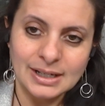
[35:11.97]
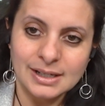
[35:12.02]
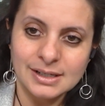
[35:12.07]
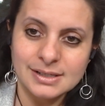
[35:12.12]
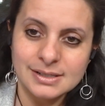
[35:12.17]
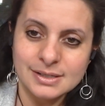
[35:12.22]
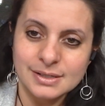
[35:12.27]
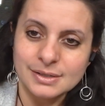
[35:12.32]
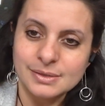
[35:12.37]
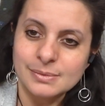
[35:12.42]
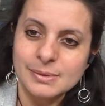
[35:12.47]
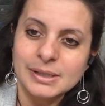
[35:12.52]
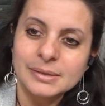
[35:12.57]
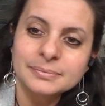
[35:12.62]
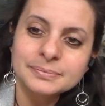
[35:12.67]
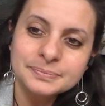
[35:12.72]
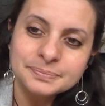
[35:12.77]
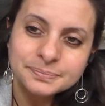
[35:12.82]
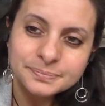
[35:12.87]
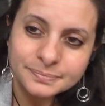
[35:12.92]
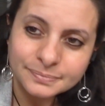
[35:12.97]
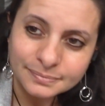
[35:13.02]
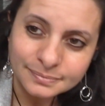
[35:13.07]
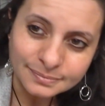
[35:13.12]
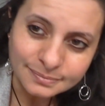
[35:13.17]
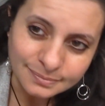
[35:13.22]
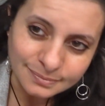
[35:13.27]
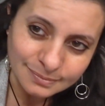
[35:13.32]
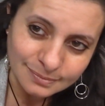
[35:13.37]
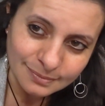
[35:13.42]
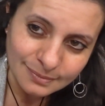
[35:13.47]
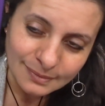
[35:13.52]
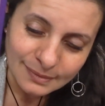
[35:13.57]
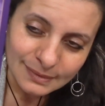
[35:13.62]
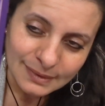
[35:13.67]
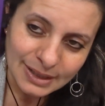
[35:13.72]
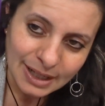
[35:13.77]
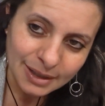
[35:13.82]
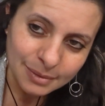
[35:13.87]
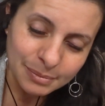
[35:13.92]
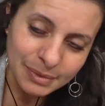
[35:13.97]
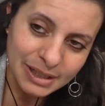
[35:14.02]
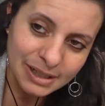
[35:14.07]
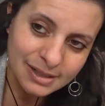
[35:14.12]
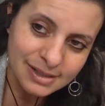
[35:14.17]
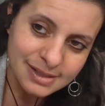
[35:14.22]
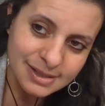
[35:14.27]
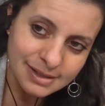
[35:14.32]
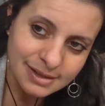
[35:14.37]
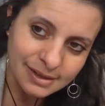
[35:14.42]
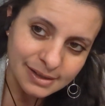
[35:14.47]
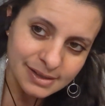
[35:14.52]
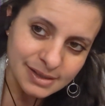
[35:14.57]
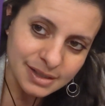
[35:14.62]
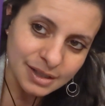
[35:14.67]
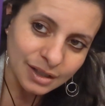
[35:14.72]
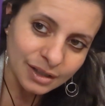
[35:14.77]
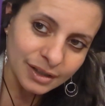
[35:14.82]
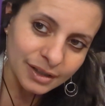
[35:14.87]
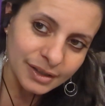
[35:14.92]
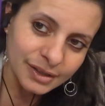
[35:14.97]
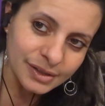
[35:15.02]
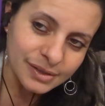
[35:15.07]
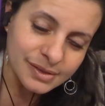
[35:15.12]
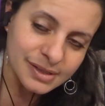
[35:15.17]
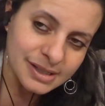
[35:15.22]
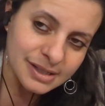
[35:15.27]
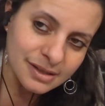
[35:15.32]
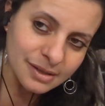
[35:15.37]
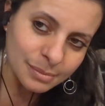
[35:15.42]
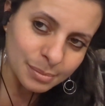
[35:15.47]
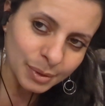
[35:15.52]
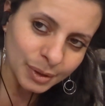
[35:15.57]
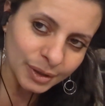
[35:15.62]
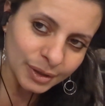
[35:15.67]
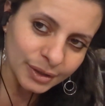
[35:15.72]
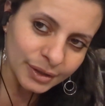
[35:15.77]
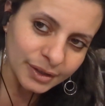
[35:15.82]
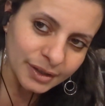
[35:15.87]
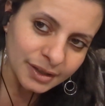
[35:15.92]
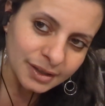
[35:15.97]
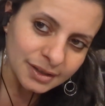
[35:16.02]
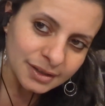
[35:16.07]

Excuse me. And because in this card, you see the bird